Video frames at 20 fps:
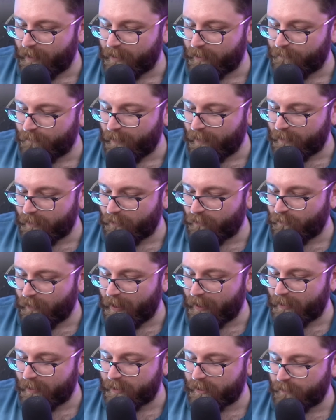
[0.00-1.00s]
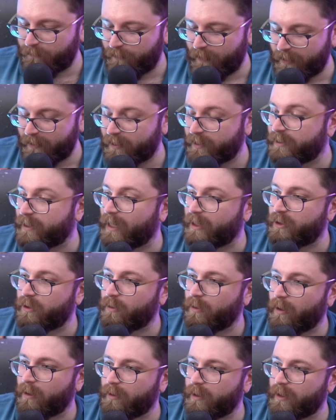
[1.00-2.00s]
to fight the dragons, to fight the statue
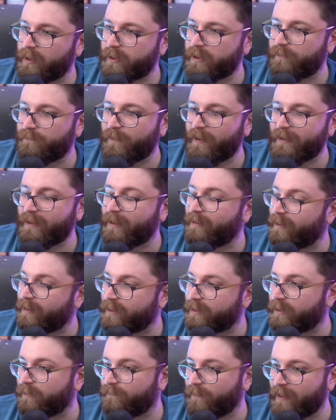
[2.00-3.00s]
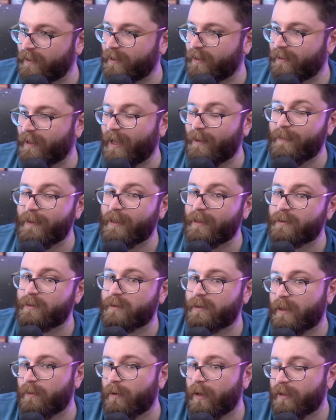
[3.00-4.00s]
guardians, to fight the this, to fight the that, because,
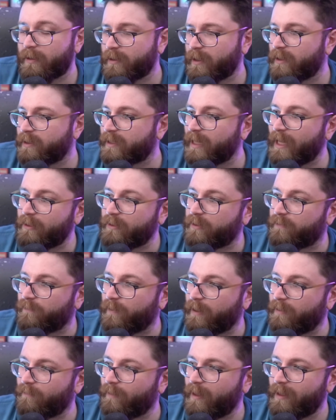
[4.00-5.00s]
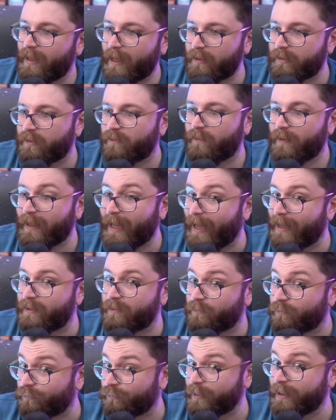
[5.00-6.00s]
well, it's Elden Ring, right? Elden Ring has
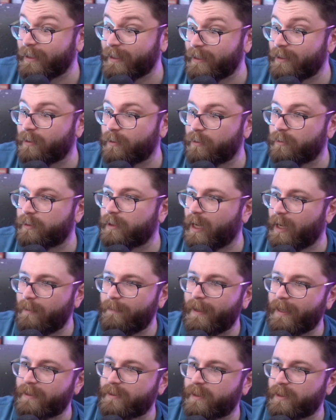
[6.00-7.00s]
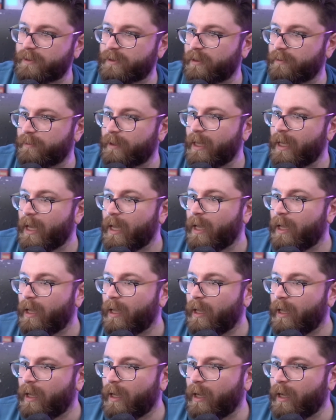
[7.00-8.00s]
a really good combat system.
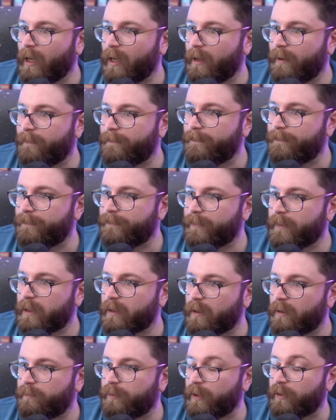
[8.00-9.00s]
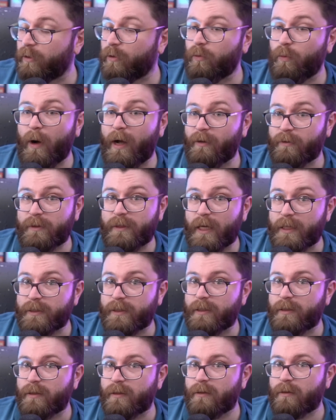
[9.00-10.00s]
Breath of the Wild
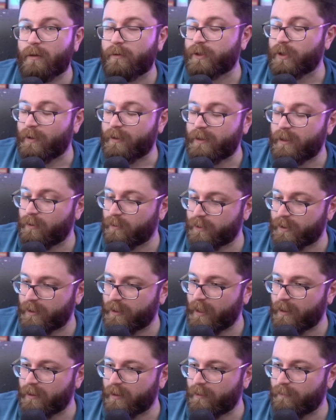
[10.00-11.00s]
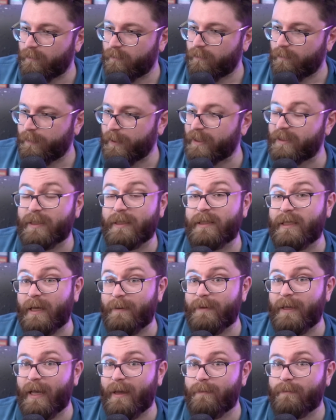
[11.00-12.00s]
doesn't. Or sorry, Tears of the Kingdom. But it's the same
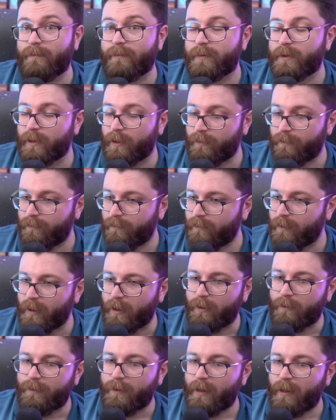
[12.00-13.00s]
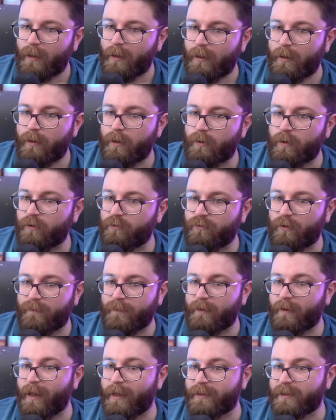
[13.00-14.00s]
game. So, you know, you can
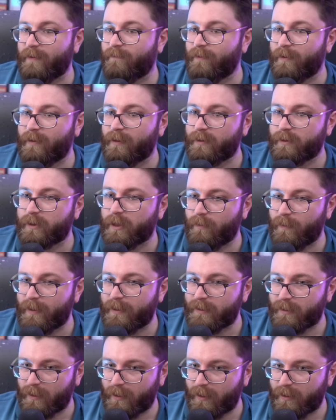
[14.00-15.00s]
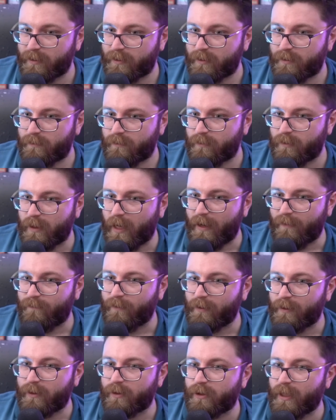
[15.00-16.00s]
trivialize everything so easily. It's not
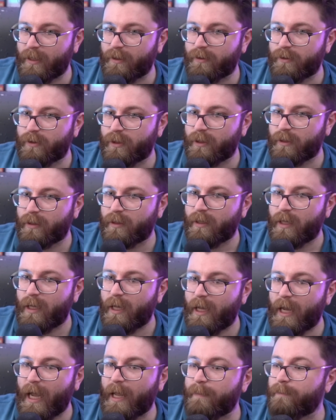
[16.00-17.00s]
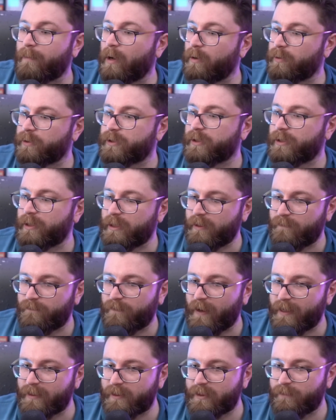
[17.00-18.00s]
really challenging. At most, the
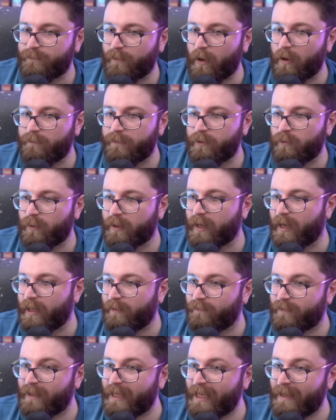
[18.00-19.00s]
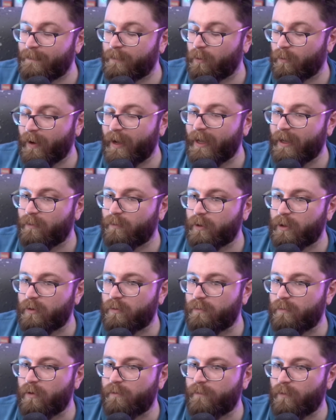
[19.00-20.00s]
fights devolve into a kind of keep away, where you
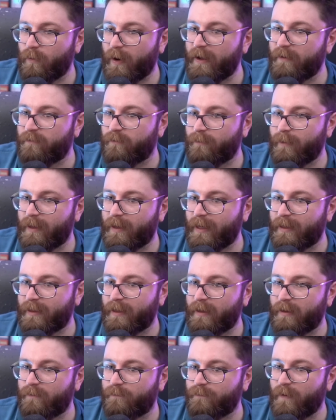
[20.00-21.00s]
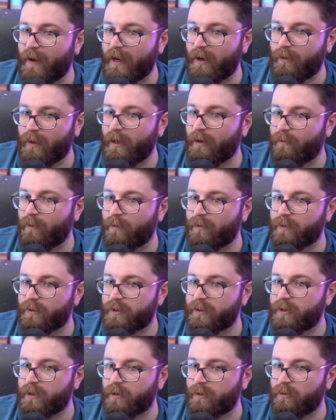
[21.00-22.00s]
move away from it and then fire arrows
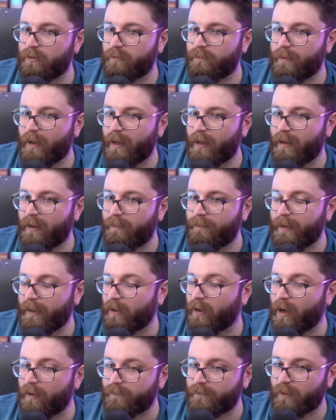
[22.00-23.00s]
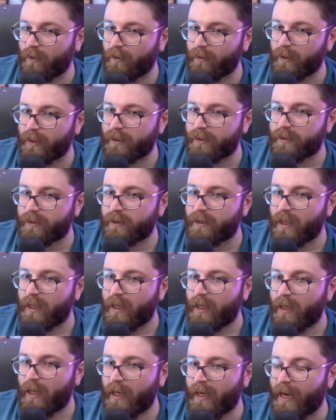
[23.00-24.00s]
to pick off targets.
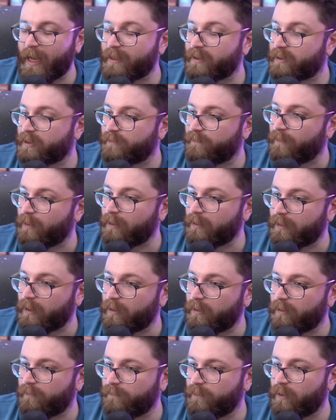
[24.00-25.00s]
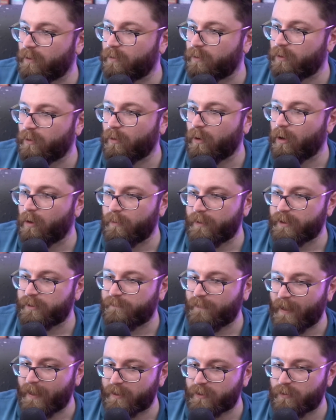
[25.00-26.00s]
It asks very little of you. You're always
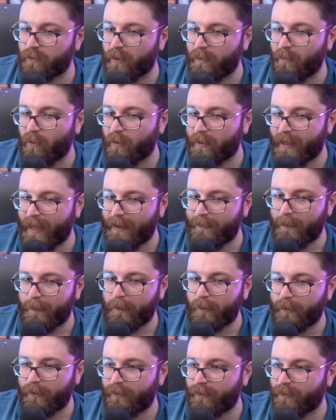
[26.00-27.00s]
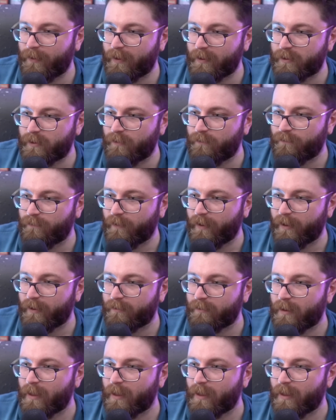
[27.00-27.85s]
faster and more capable than the things you fight.